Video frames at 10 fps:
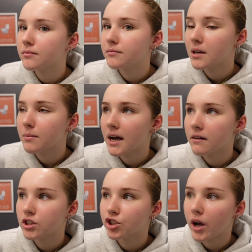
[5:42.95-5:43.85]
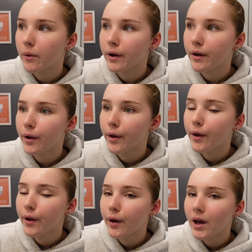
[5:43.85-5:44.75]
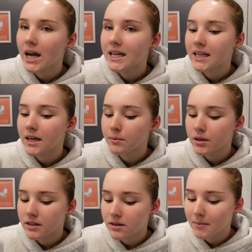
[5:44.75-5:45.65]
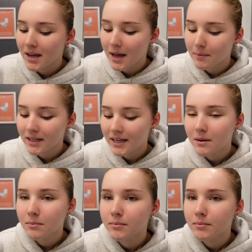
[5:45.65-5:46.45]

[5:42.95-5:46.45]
maybe have a shower, and then I'm gonna meet Emily,